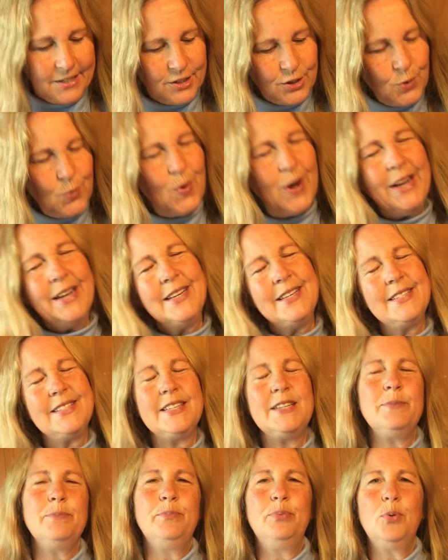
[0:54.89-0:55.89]
So why is
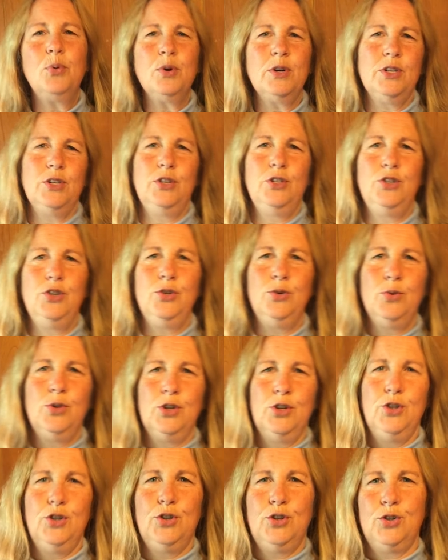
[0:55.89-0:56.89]
it important to
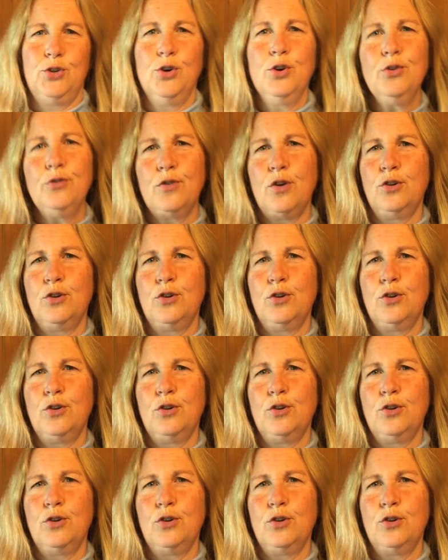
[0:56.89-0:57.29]
conserve